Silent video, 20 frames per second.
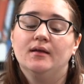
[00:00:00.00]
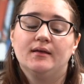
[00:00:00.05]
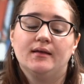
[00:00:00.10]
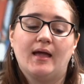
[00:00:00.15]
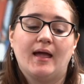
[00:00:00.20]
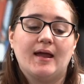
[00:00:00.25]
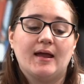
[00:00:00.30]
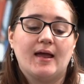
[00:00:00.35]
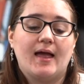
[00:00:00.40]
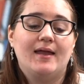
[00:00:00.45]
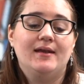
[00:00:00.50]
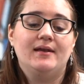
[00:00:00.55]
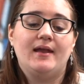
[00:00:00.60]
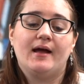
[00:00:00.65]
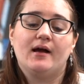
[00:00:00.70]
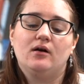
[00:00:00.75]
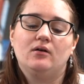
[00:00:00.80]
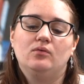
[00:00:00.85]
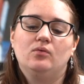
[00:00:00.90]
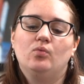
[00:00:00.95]
Okay, and
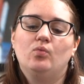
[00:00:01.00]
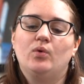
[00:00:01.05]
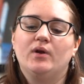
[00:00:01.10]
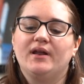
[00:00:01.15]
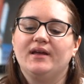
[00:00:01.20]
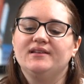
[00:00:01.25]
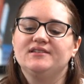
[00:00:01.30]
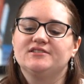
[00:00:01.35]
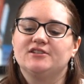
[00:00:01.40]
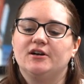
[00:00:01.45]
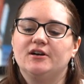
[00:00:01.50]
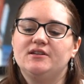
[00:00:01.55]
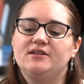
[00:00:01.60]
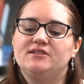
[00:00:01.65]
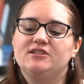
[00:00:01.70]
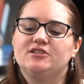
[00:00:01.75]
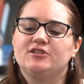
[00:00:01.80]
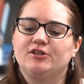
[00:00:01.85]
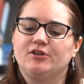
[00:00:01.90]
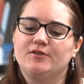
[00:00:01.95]
now when I started
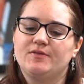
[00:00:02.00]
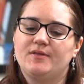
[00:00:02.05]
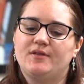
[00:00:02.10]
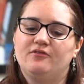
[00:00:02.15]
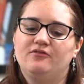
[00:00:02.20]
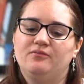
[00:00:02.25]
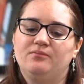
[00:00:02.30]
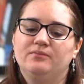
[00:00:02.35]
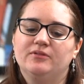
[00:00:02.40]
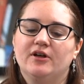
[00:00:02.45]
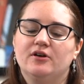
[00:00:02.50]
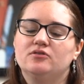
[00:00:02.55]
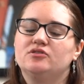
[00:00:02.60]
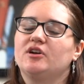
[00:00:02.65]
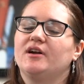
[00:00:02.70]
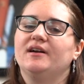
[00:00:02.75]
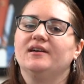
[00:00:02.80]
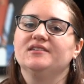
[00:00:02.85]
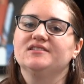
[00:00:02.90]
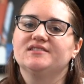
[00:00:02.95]
to turn the blow
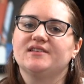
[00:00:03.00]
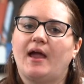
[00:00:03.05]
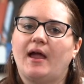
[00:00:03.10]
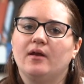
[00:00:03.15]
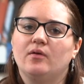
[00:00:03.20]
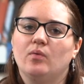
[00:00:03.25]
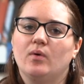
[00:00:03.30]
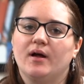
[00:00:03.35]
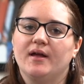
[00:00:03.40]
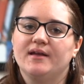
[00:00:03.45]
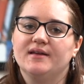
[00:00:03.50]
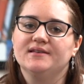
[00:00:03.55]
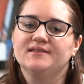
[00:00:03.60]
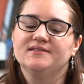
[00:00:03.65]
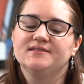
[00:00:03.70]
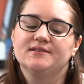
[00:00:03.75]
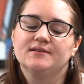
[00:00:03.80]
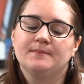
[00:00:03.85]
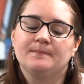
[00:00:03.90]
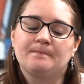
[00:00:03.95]
dryer
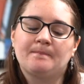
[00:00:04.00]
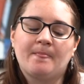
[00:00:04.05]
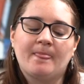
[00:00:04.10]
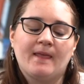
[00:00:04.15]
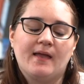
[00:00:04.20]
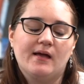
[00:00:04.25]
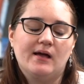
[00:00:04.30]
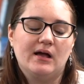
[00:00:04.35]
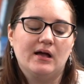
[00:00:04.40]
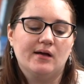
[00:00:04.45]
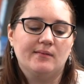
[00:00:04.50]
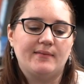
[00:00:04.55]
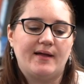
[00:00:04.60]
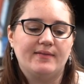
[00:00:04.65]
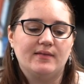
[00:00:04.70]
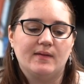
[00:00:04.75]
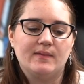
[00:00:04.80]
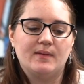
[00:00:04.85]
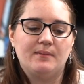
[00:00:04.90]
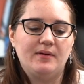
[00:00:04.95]
sideways,
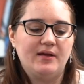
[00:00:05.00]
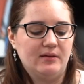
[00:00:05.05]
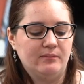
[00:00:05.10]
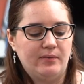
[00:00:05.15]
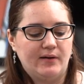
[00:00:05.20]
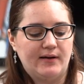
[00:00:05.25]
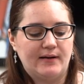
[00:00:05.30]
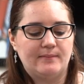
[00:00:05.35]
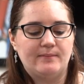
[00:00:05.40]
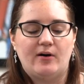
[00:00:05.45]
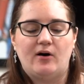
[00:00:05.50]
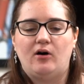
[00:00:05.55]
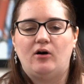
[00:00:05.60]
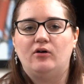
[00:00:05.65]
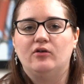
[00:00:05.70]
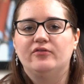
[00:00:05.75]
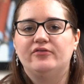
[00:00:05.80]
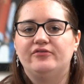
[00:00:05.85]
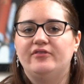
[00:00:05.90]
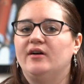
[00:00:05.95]
and then the ping pong
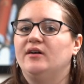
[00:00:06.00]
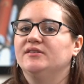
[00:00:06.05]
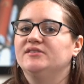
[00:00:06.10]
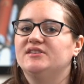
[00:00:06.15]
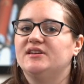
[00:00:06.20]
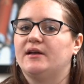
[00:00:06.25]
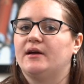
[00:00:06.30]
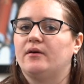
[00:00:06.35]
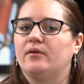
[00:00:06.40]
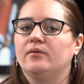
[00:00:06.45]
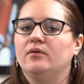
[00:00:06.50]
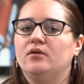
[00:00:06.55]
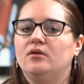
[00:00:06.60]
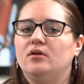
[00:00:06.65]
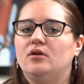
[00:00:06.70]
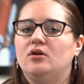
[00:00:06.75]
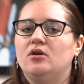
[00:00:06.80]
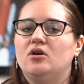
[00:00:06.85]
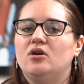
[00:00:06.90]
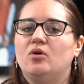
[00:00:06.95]
ball fell
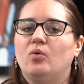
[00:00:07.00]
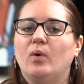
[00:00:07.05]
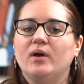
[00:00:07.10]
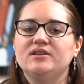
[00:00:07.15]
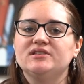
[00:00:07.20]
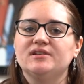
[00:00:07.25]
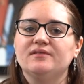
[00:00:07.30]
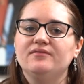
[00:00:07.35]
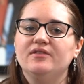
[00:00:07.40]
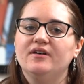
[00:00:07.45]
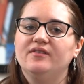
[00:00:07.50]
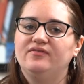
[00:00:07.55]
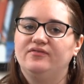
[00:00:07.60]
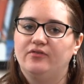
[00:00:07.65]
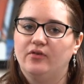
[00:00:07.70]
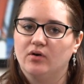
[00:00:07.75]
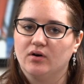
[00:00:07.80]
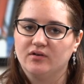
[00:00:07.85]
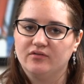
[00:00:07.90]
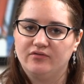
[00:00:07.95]
down, which of the
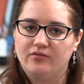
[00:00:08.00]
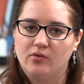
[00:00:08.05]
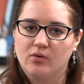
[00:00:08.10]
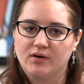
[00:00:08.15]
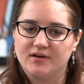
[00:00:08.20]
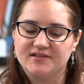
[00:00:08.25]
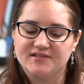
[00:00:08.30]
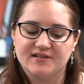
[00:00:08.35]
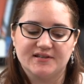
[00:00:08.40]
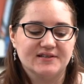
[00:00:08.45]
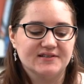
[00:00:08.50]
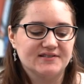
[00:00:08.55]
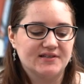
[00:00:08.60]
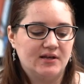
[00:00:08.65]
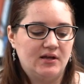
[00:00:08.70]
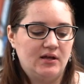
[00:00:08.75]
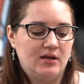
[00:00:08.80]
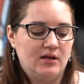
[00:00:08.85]
4 forces,